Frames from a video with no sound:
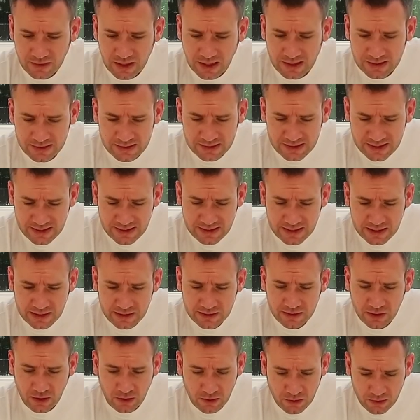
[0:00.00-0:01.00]
And the
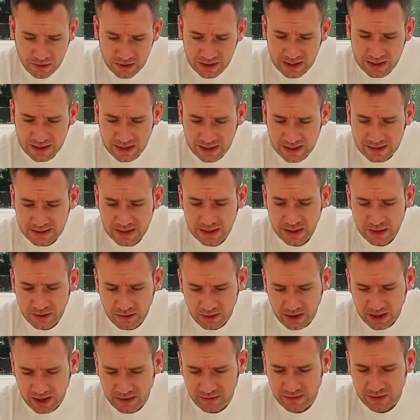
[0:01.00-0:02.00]
details are already laser
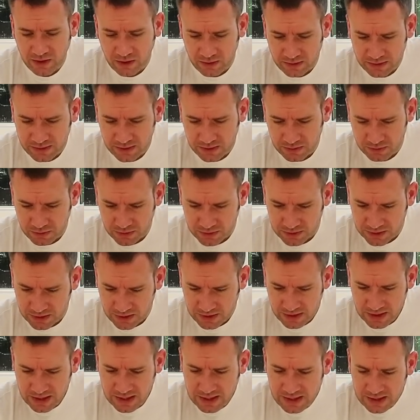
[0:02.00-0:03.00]
engraved onto the wood.
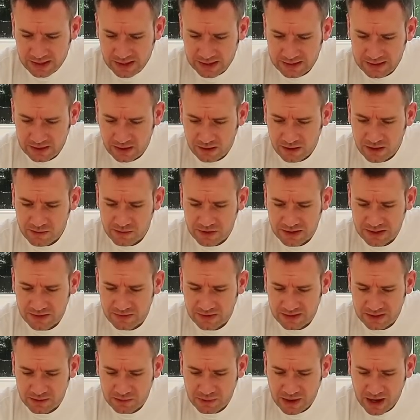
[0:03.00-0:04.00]
This locomotive
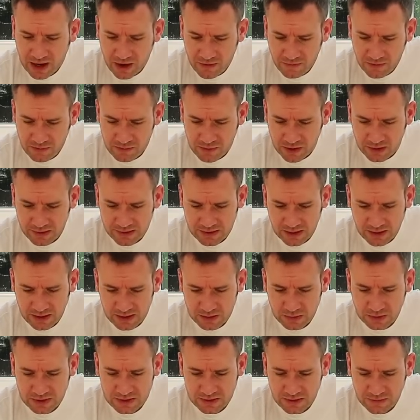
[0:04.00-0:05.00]
has a powerful motor
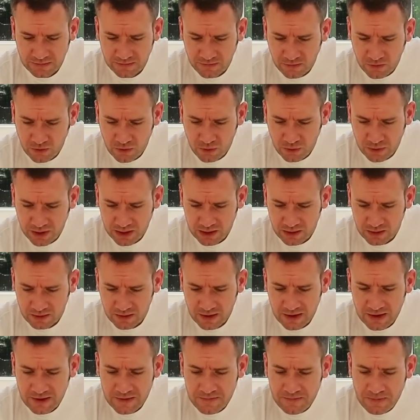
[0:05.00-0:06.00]
as well as a
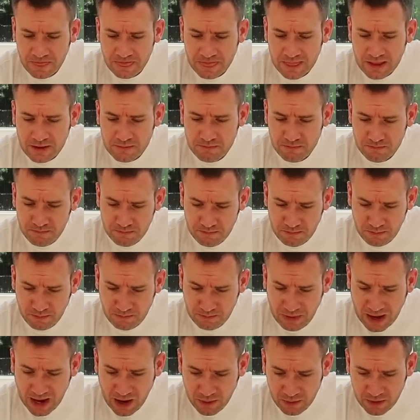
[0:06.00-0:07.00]
4-wheel
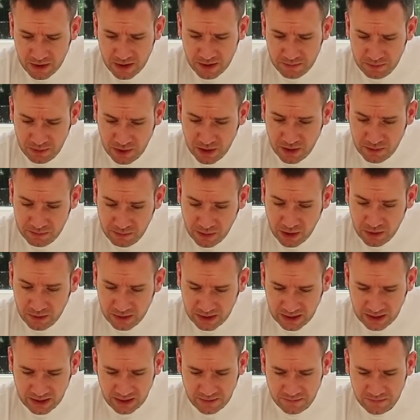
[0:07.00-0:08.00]
power per
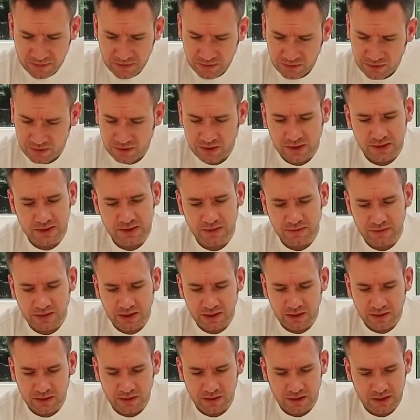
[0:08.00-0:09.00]
bogie through the use of the
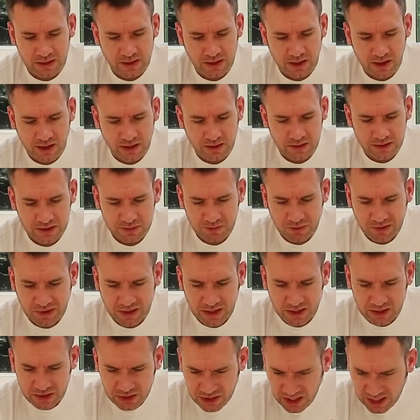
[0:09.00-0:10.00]
included nylon
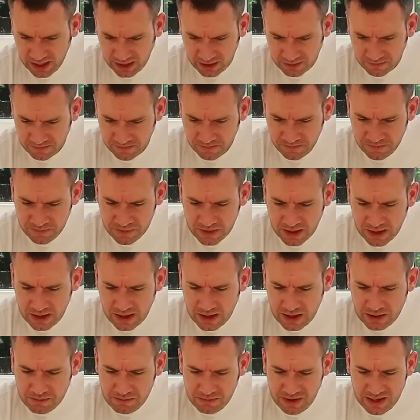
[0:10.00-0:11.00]
sprocket and chain,
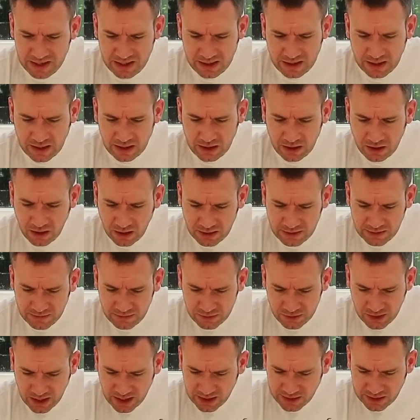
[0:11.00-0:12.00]
meaning that a lot of
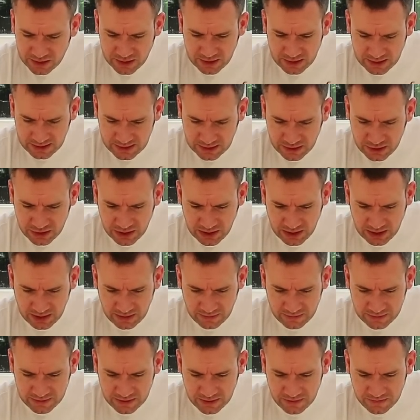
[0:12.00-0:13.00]
traction is
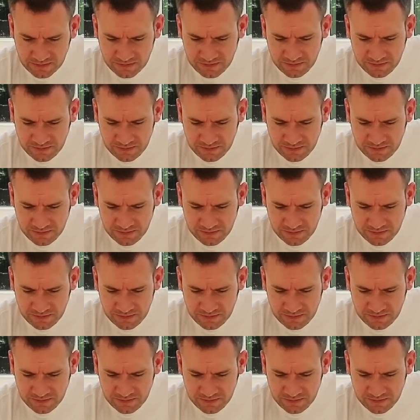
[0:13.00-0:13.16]
achieved.